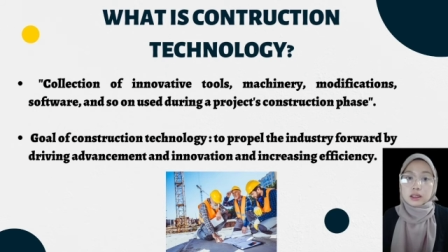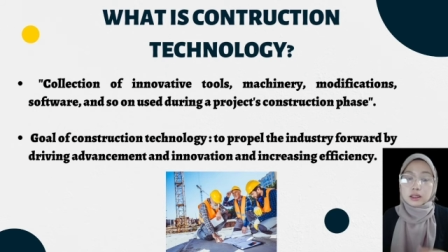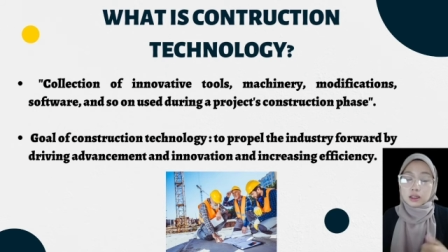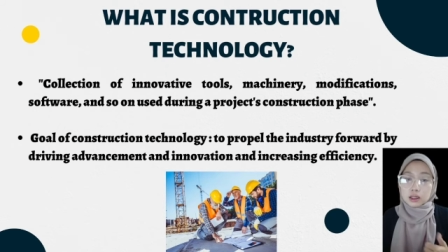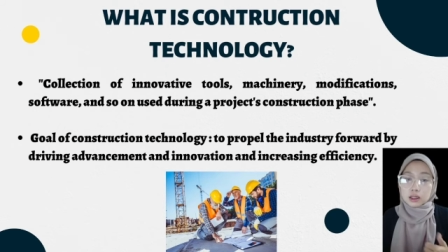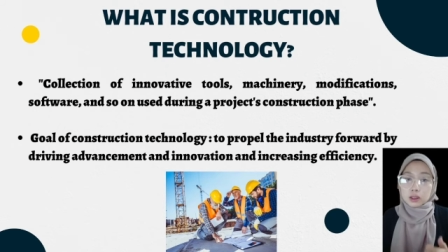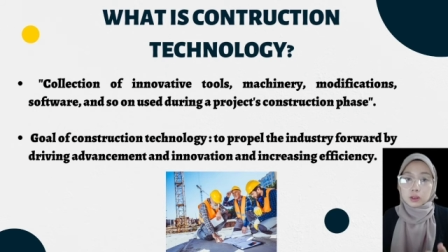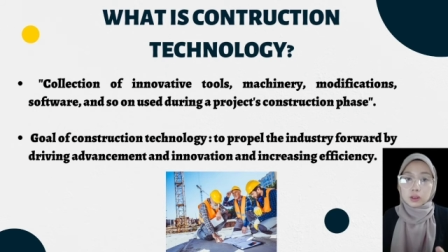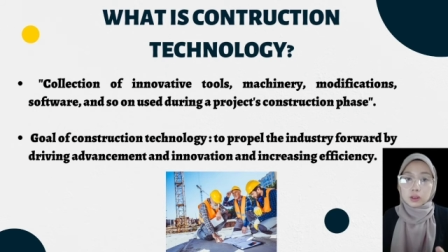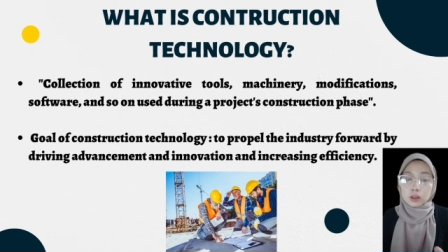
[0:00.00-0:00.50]

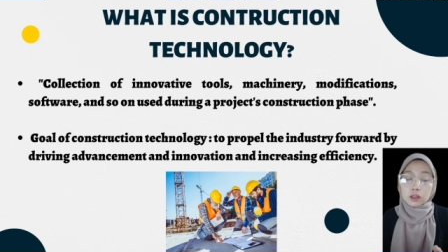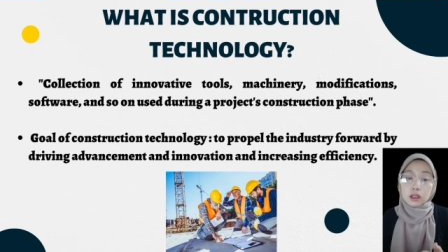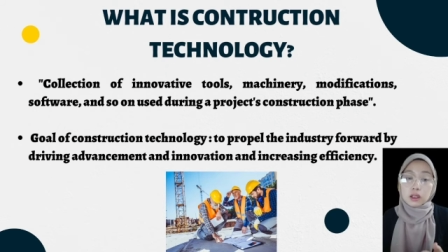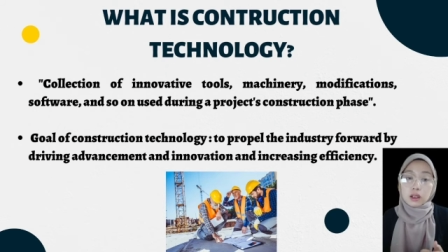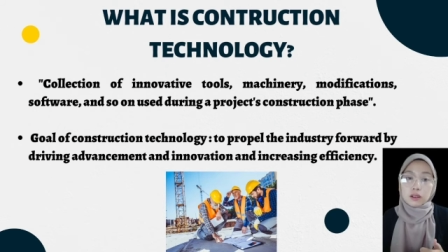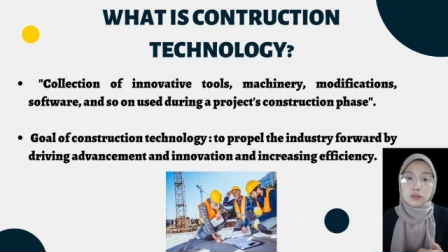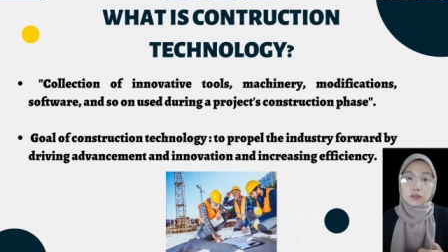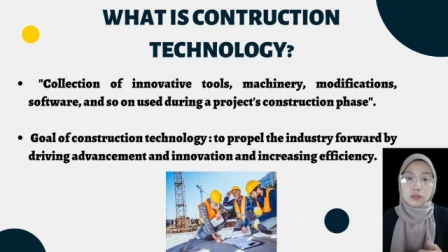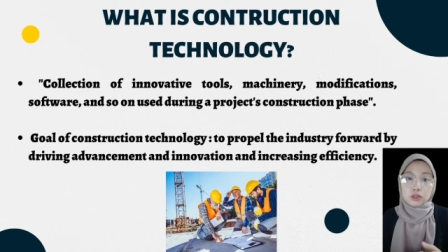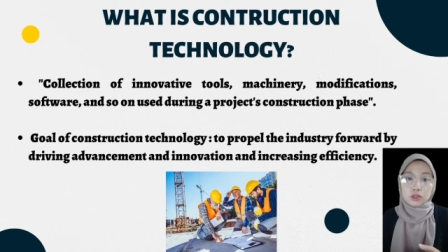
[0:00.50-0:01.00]
The goal
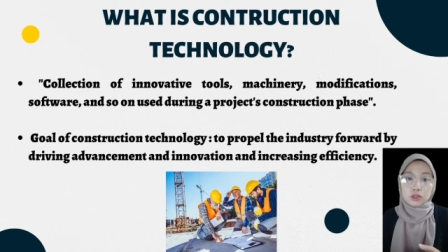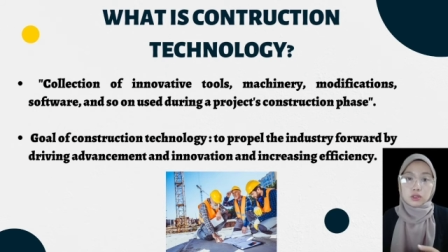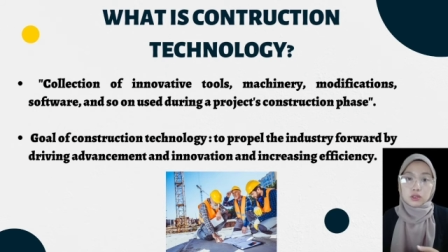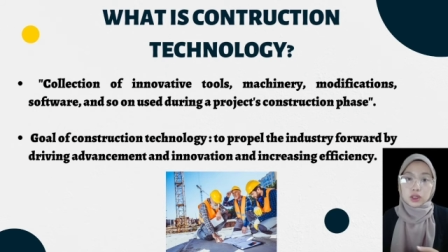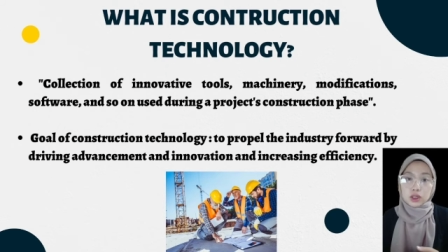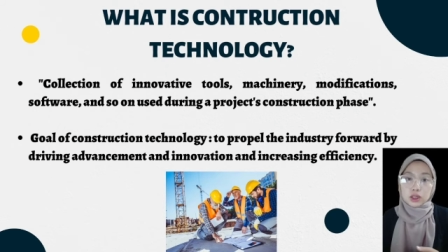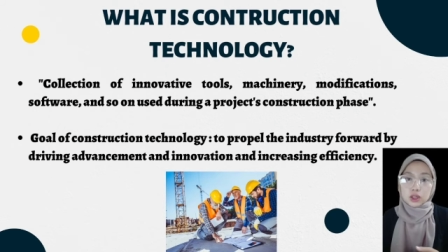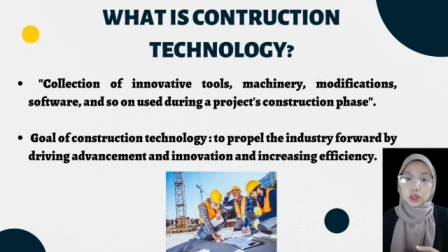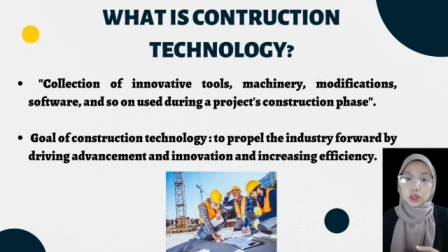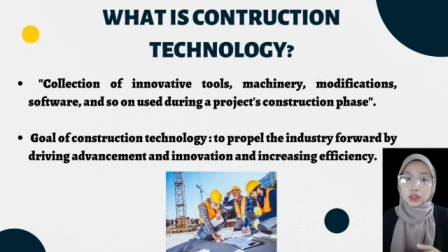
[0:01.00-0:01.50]
of
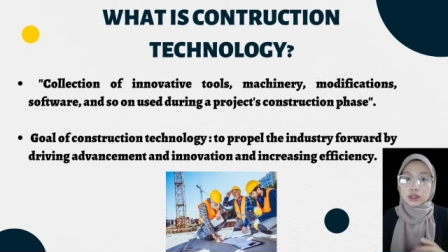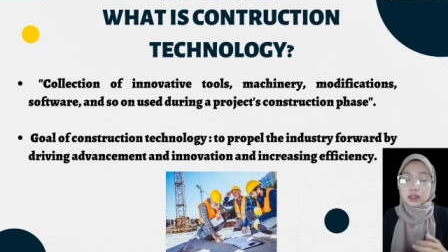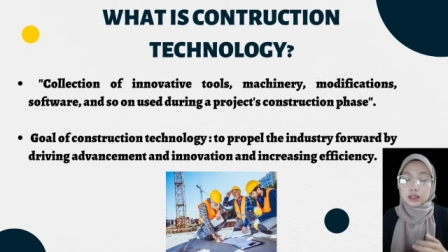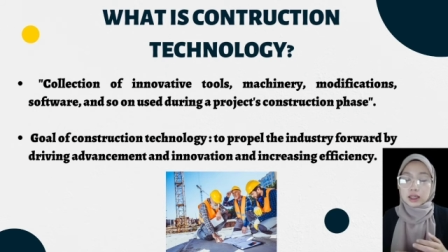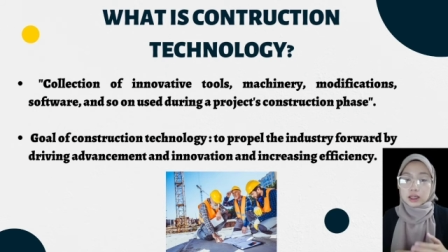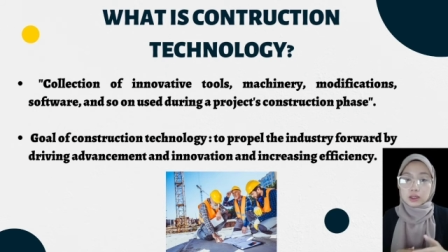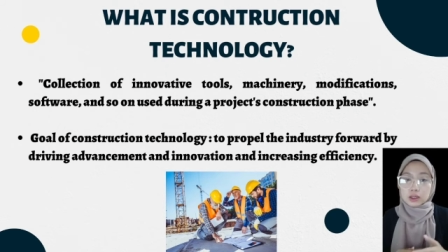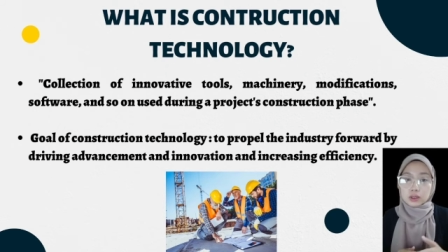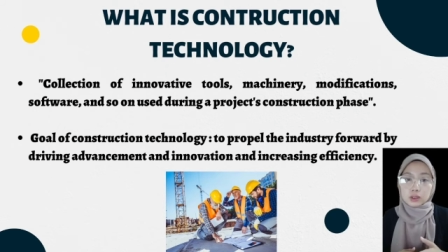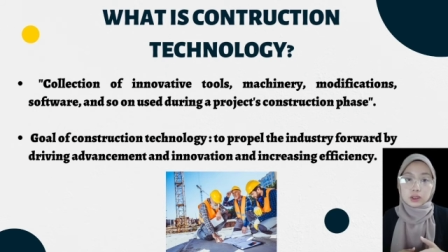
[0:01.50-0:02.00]
construction
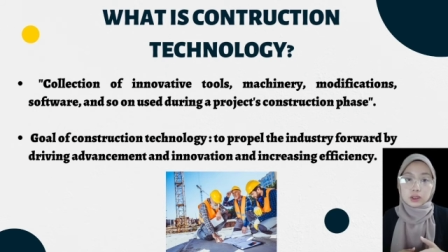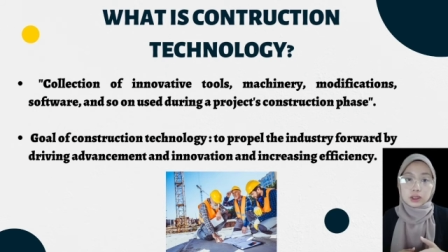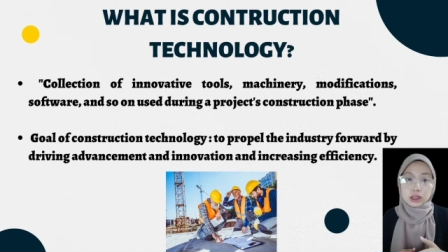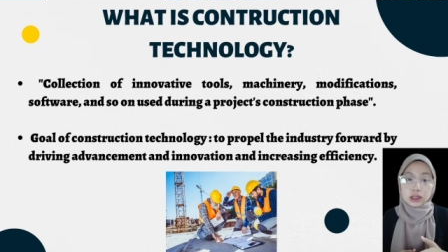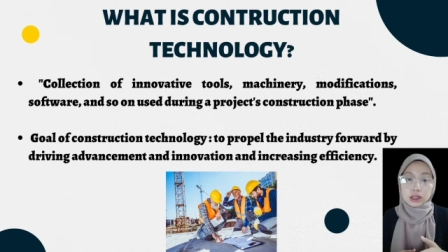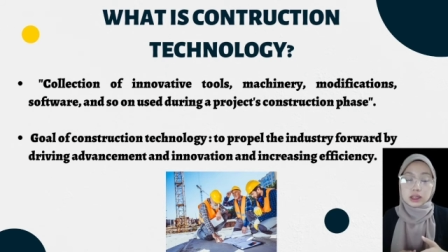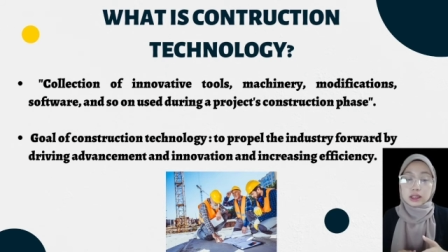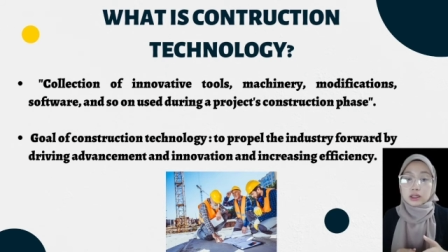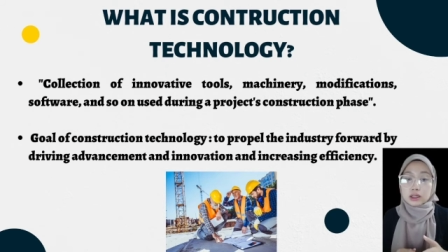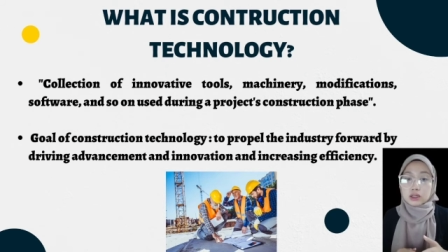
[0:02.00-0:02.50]

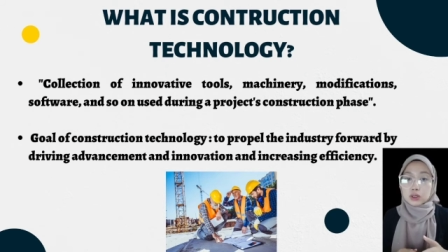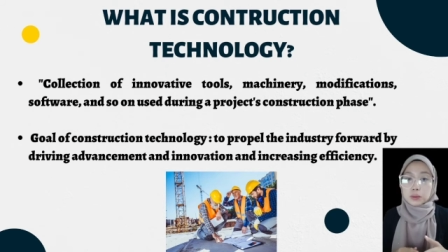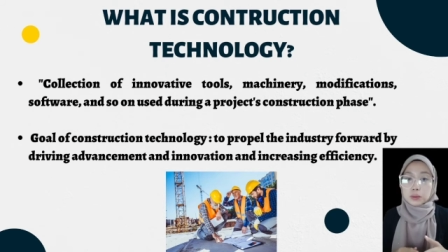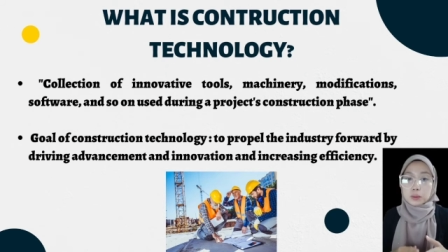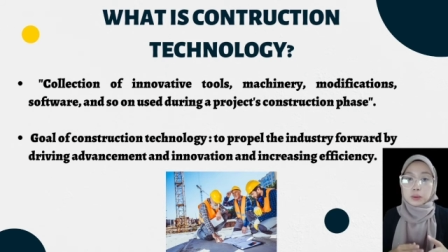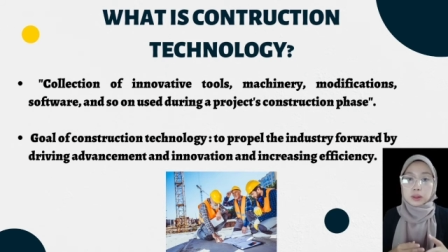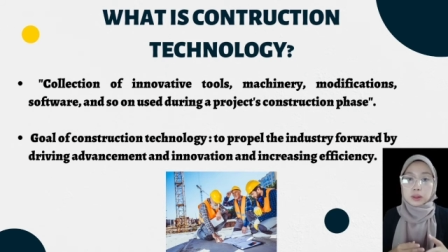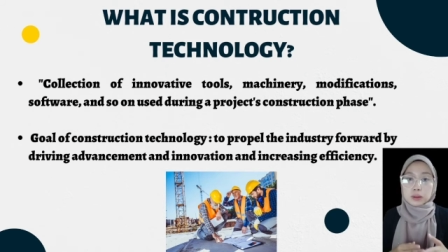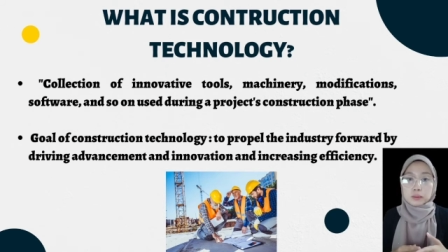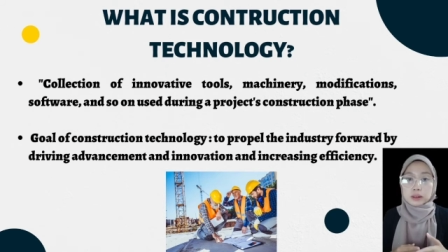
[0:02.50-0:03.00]
technology is to
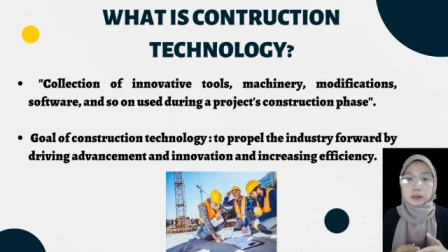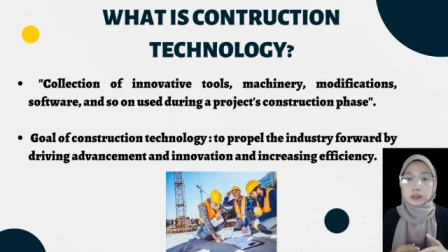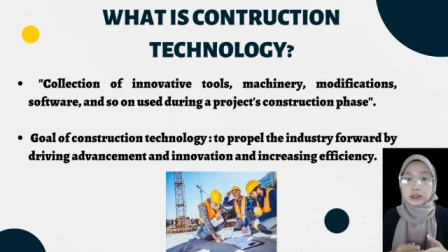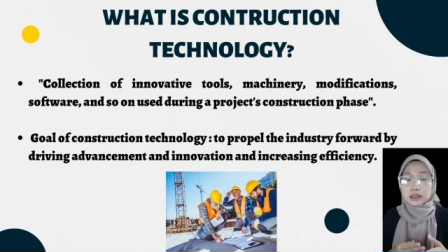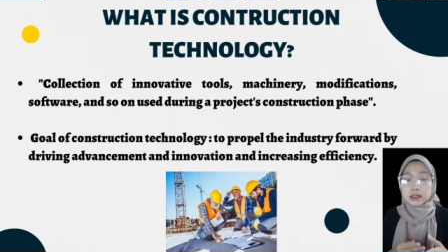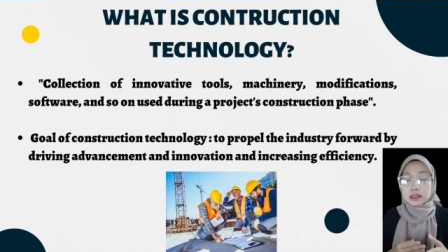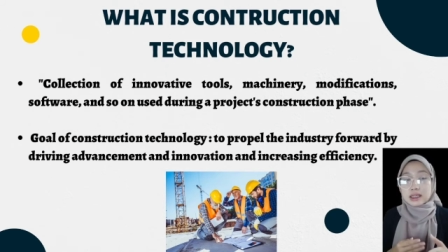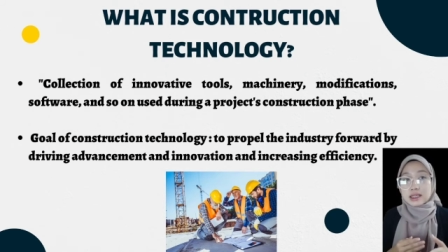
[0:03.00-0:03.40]
propel the